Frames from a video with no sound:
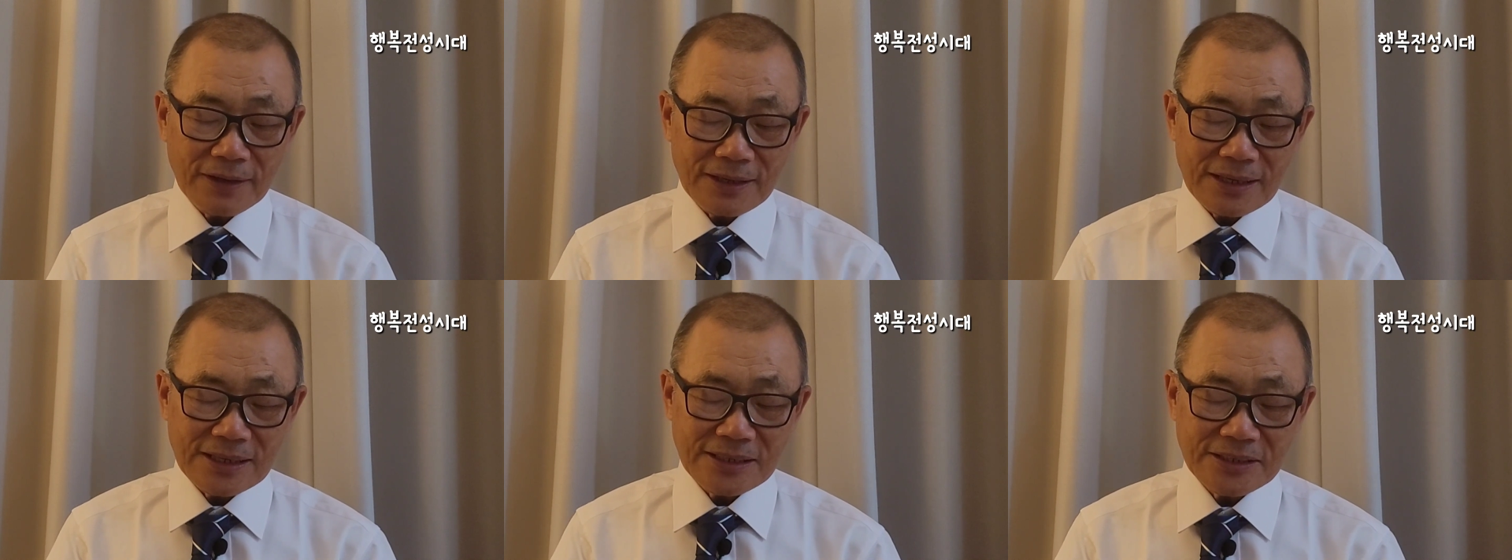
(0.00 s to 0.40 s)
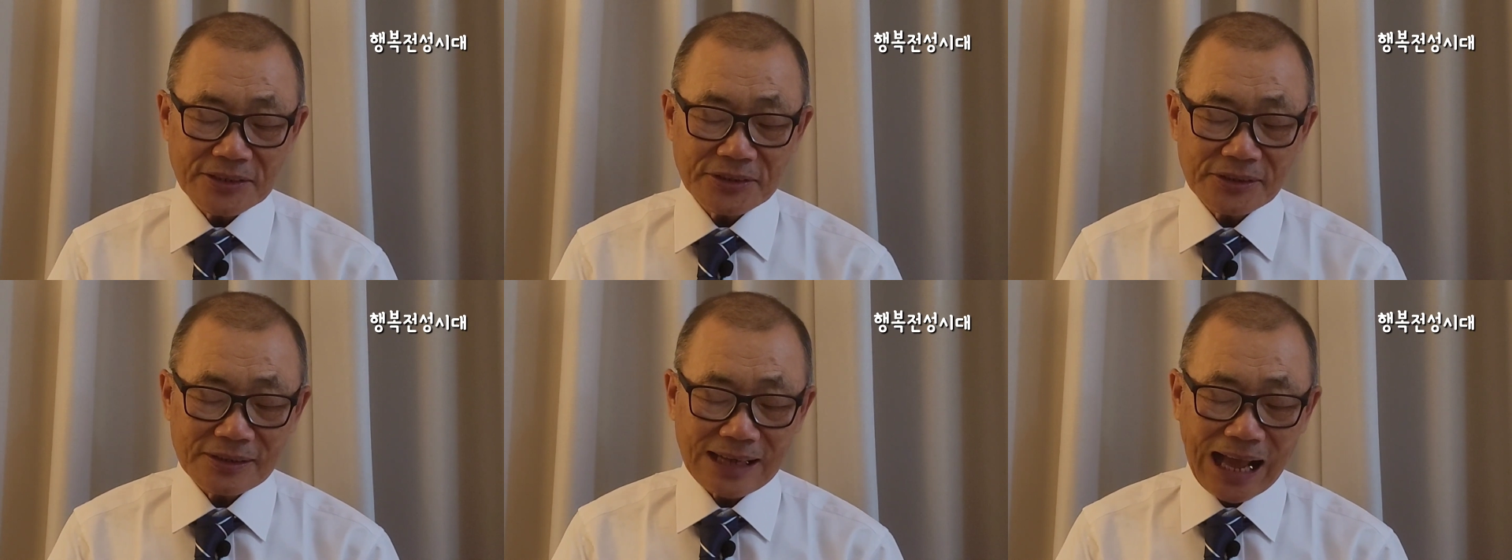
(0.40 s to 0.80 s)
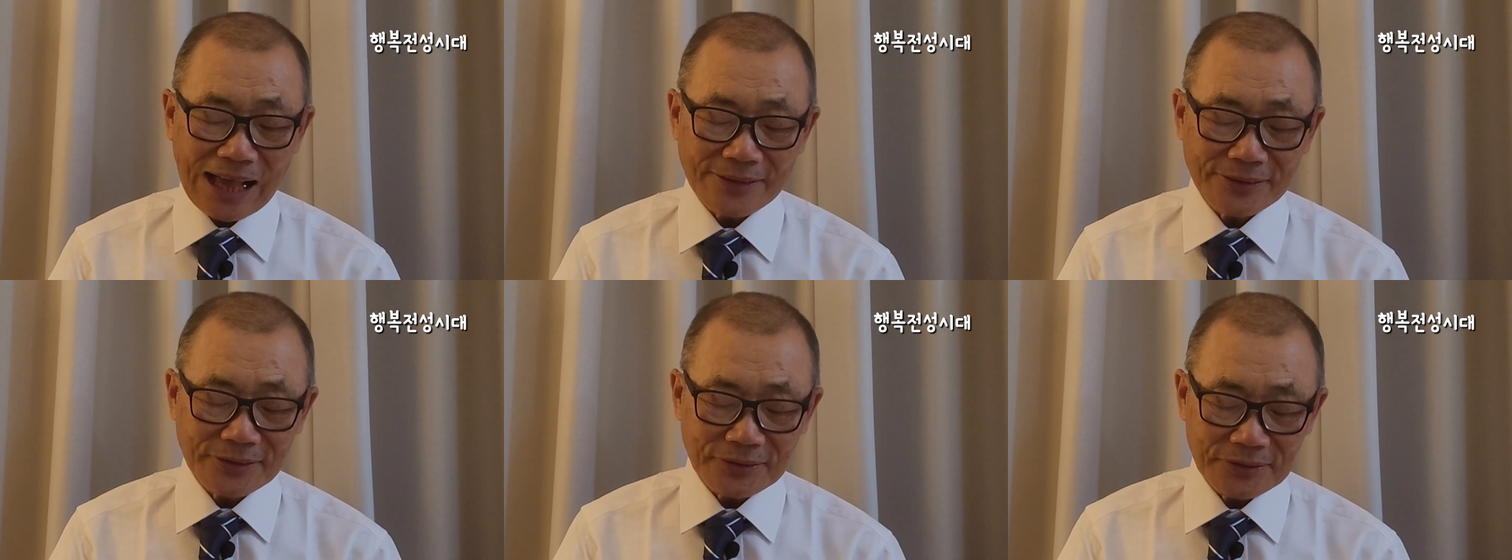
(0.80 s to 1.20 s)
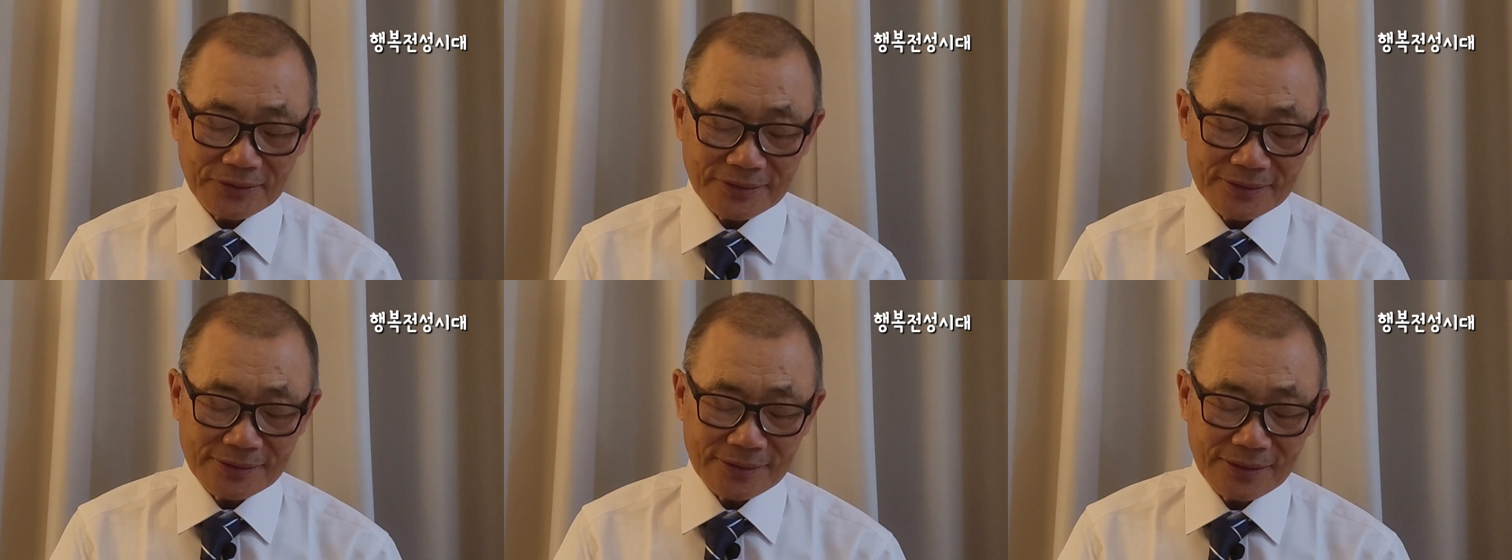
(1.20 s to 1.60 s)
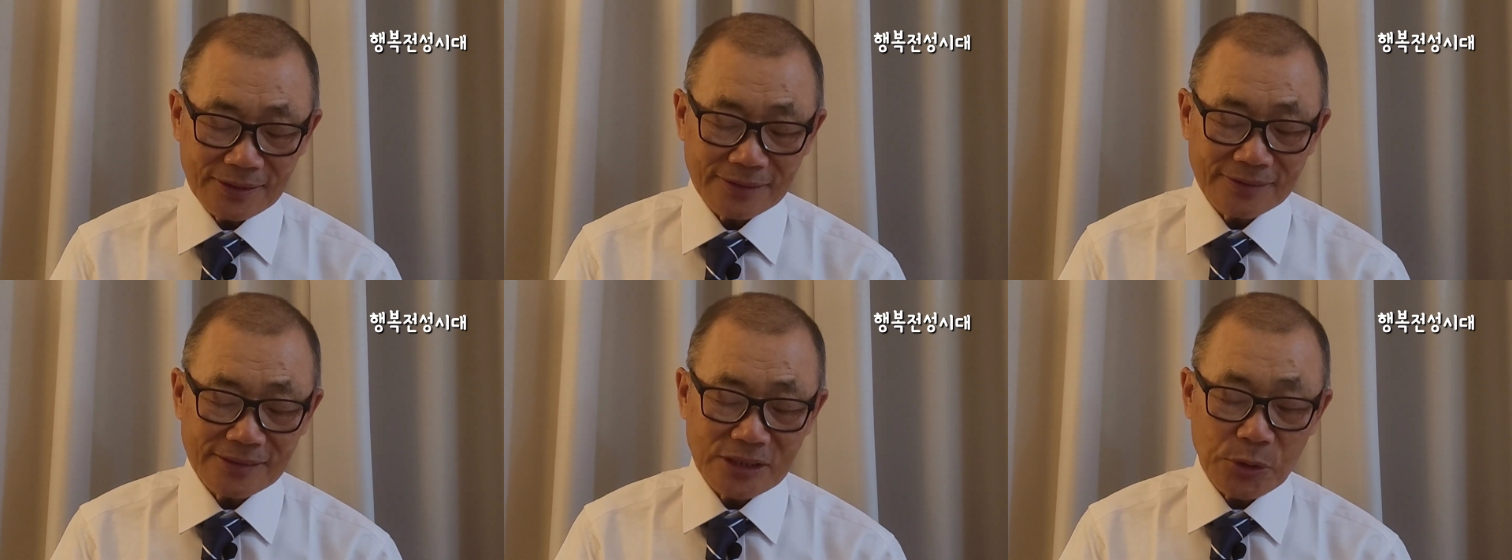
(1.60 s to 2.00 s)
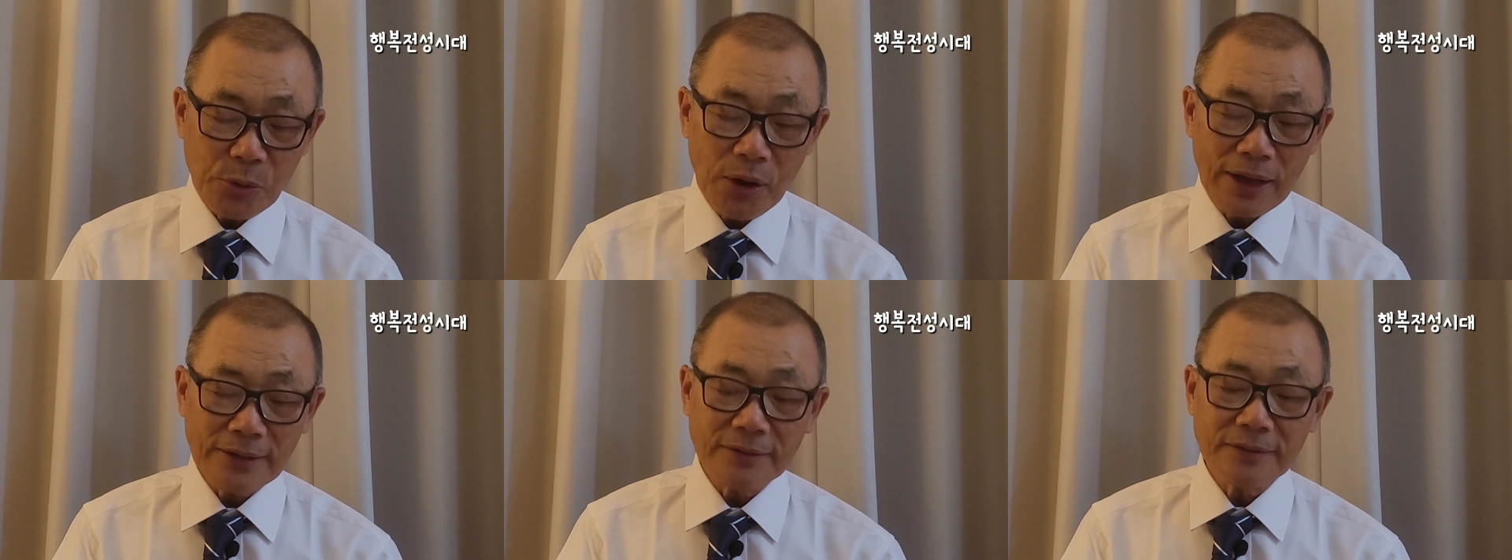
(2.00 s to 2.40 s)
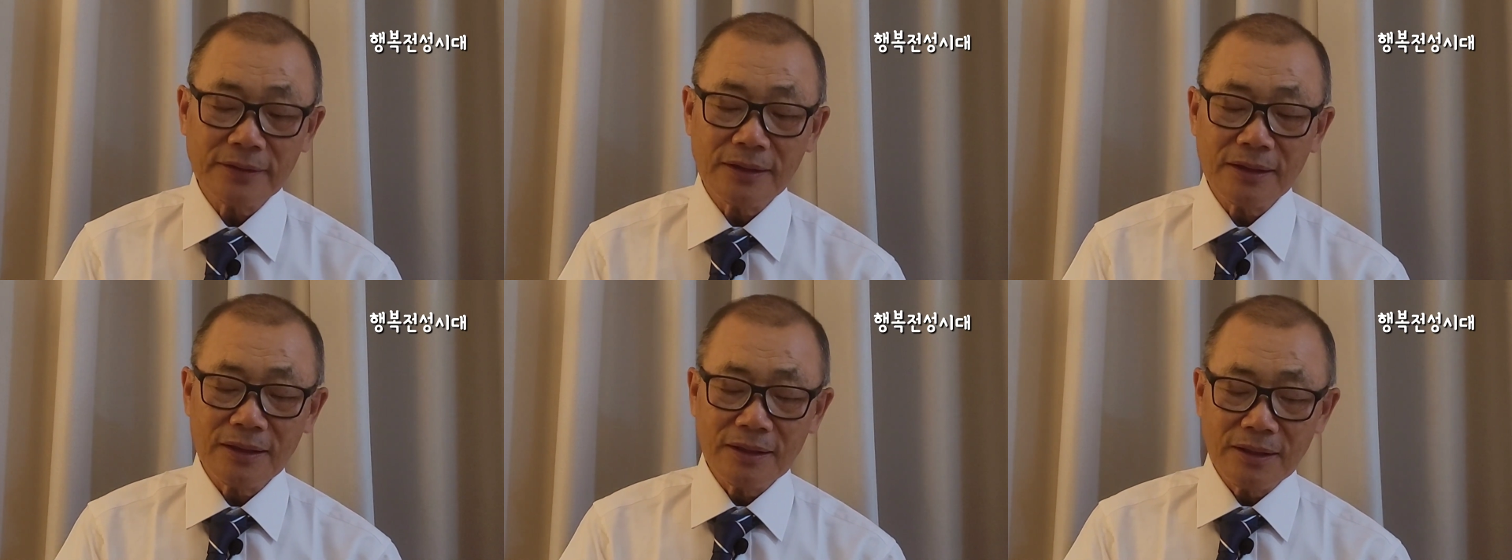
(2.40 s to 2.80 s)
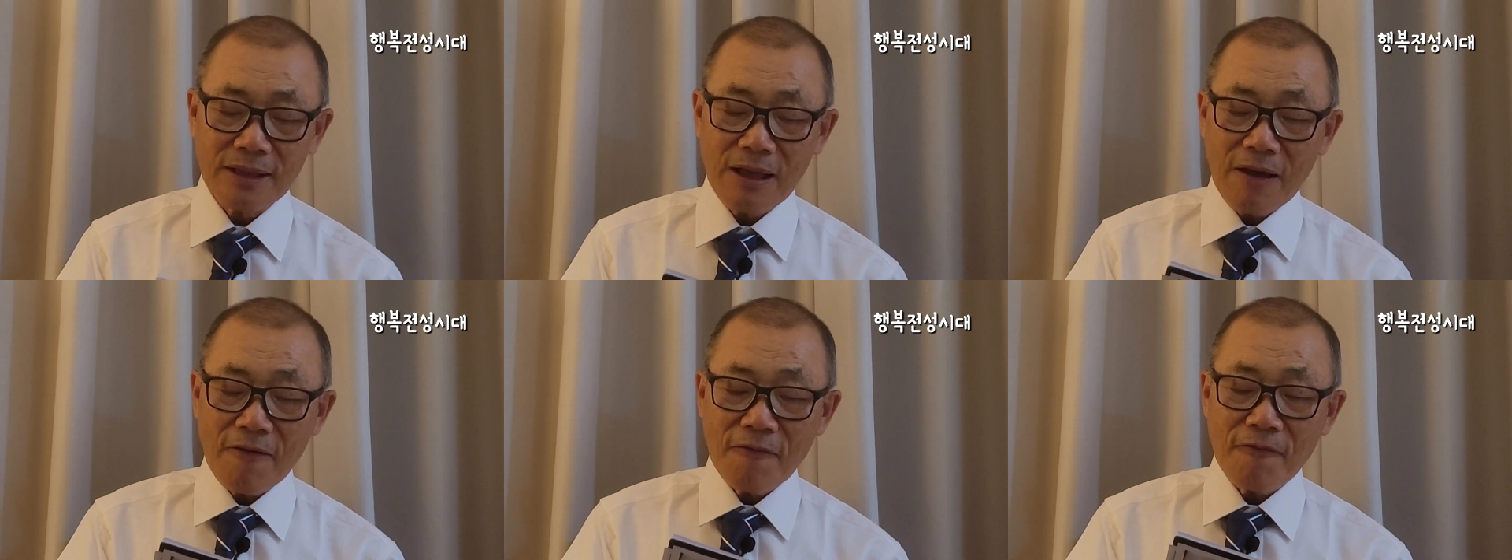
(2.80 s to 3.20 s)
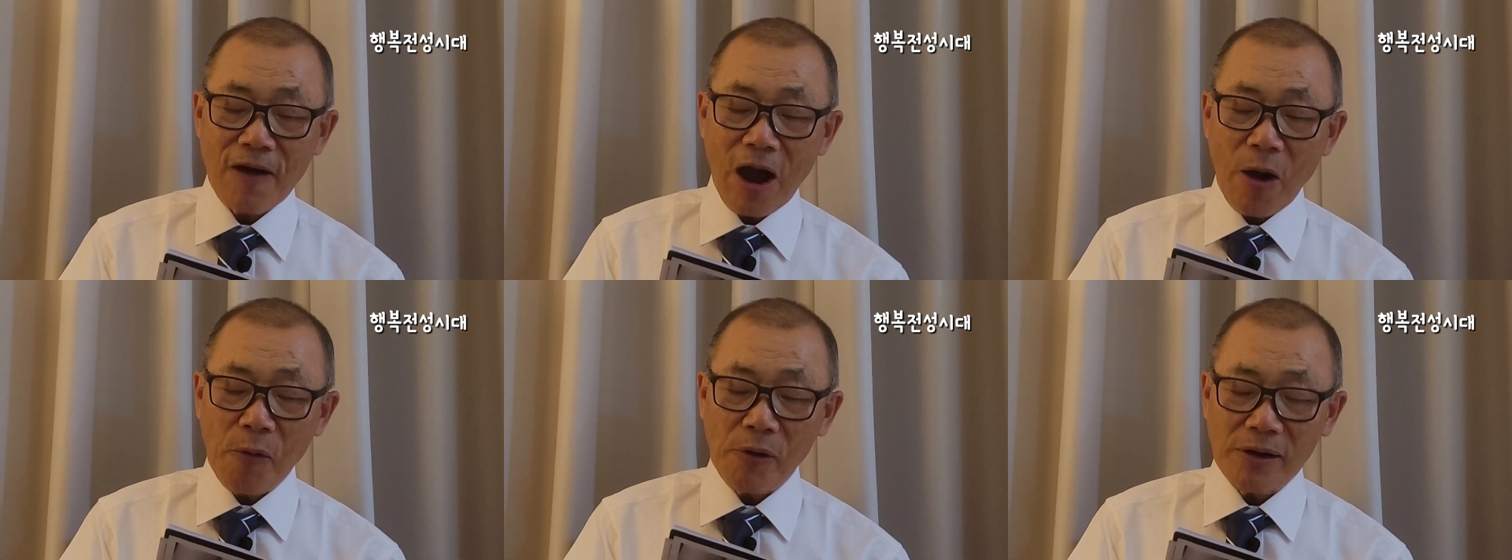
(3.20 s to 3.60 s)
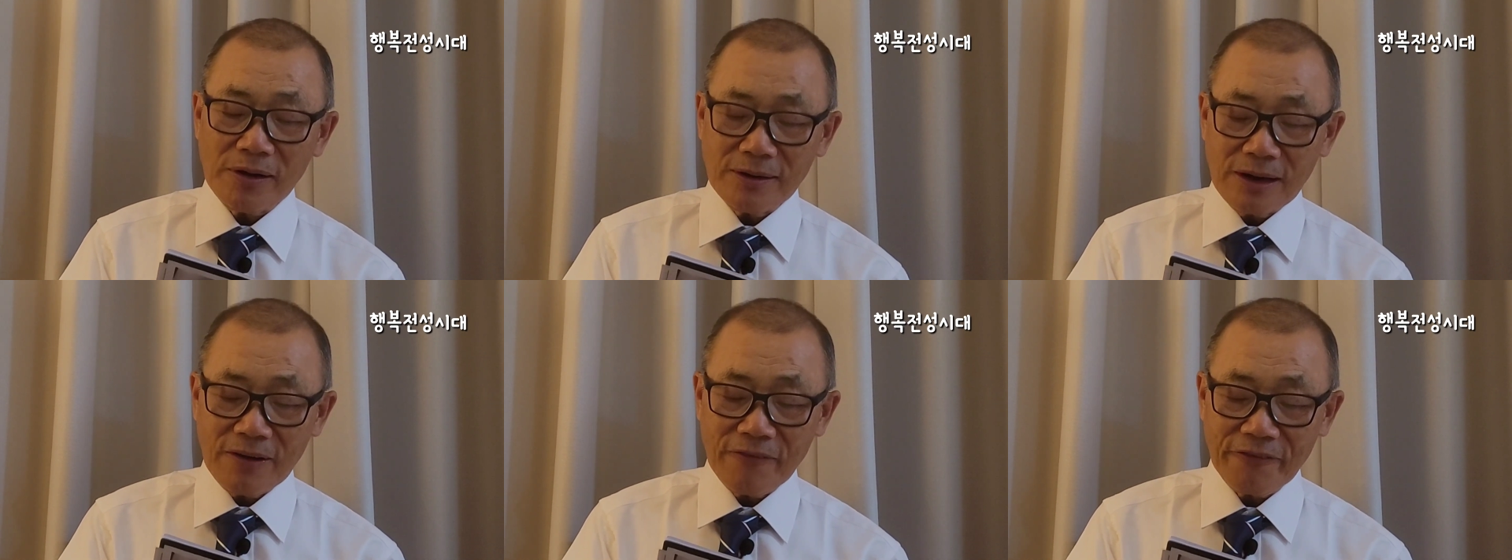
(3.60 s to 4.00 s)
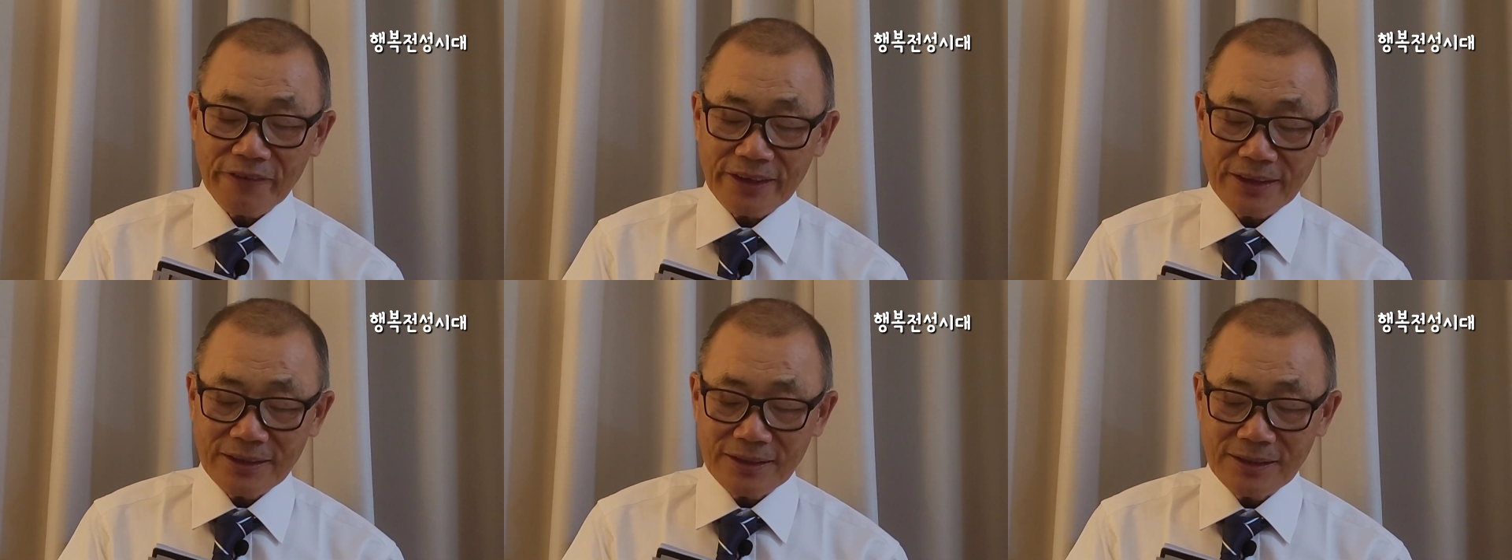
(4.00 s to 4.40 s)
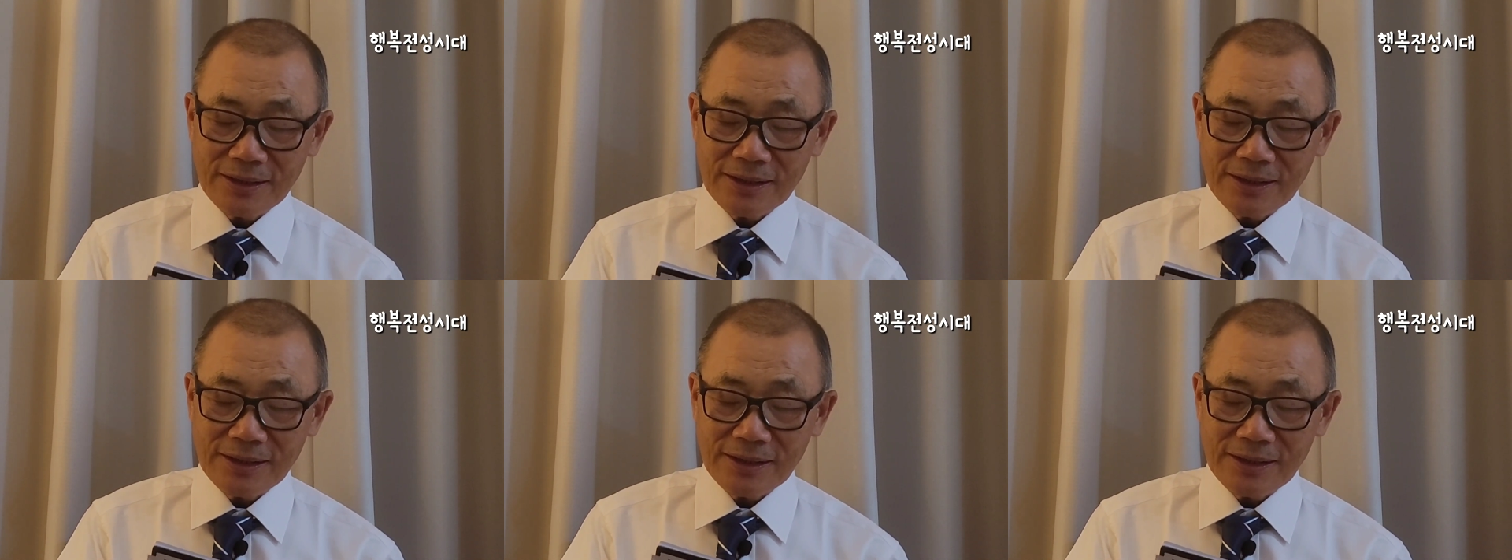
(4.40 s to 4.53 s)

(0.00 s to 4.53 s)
initial consonant C1, vowel V,